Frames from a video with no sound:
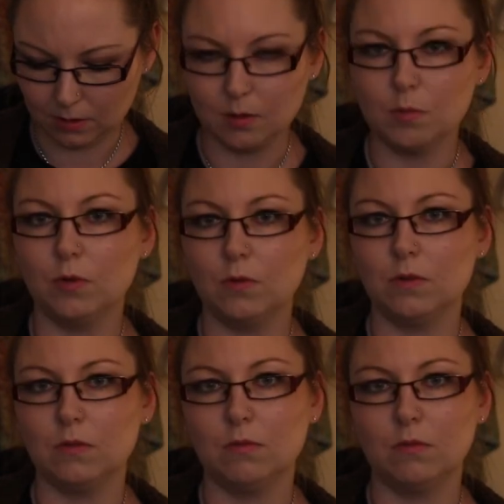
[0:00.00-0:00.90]
put,
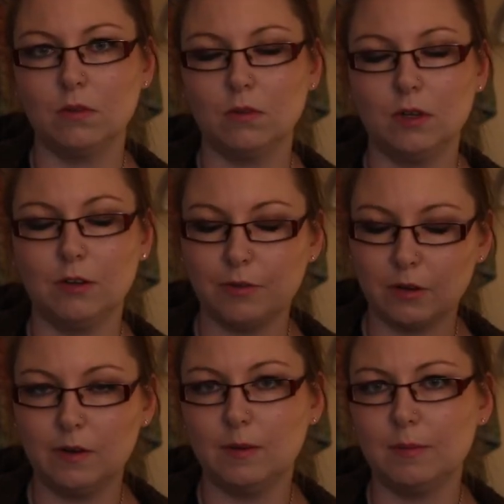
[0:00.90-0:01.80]
if I
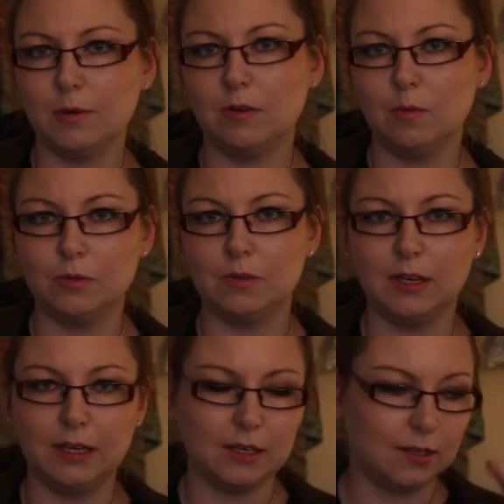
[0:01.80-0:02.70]
remember, I will put the
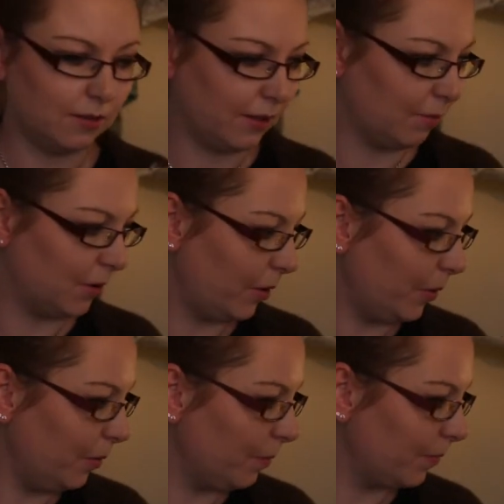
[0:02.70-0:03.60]
link down
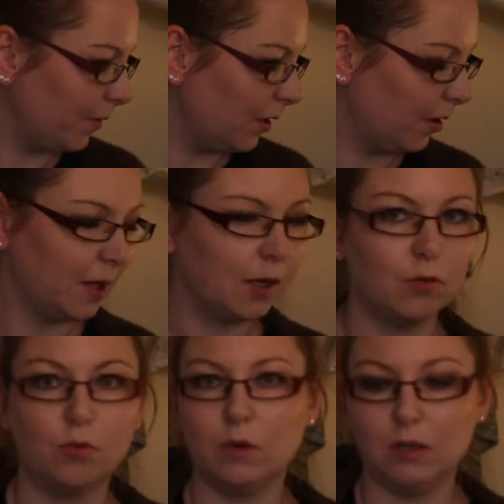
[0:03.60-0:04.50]
below. It is a
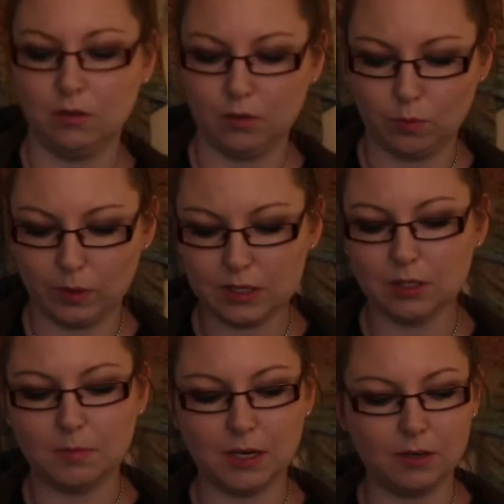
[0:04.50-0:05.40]

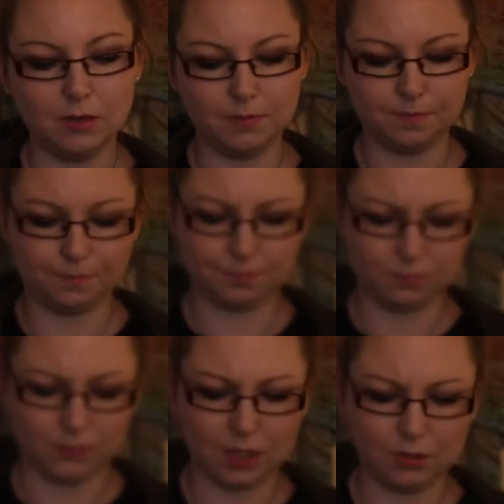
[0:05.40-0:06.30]
Norwegian pattern.
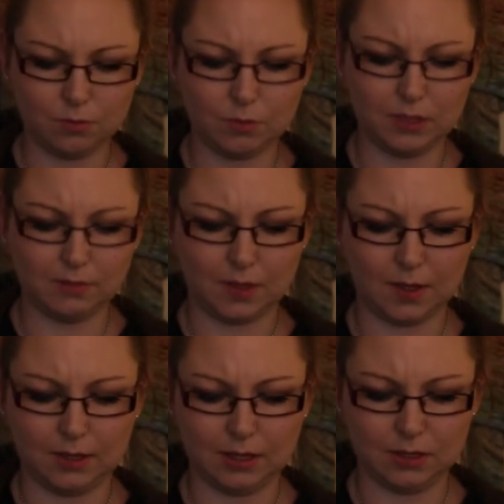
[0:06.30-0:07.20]
I don't believe it's
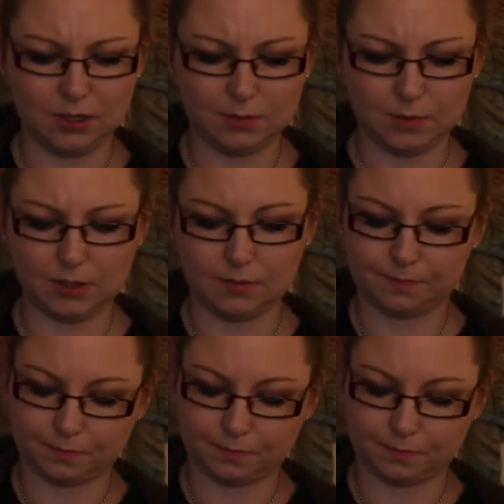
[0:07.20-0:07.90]
in English, but